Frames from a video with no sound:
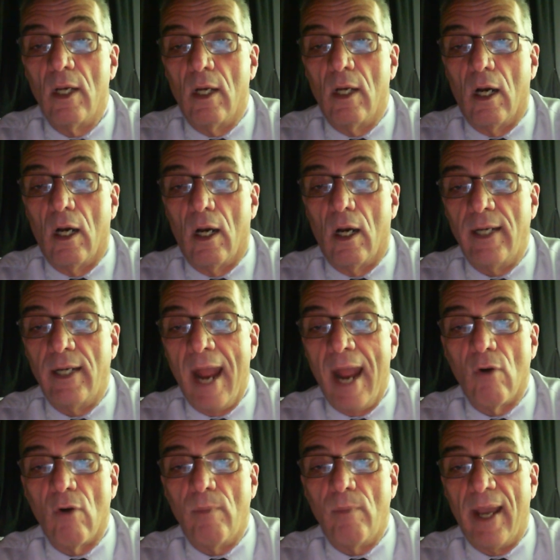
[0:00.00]
uh, a
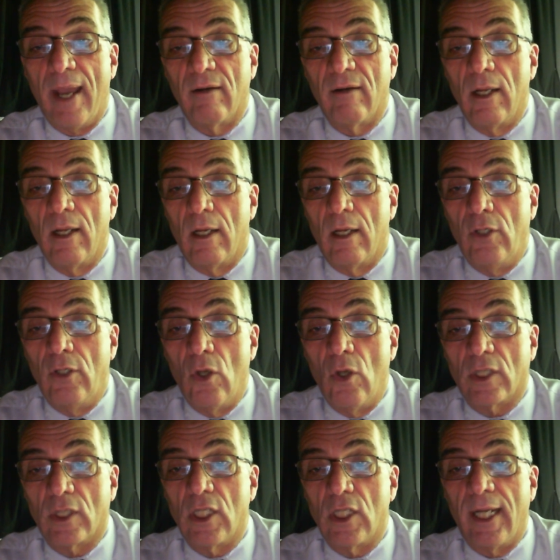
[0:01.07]
narrow band. New York
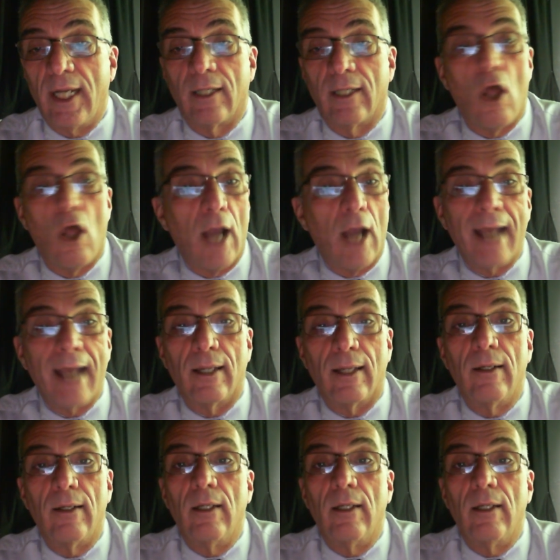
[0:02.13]
City and Long Island.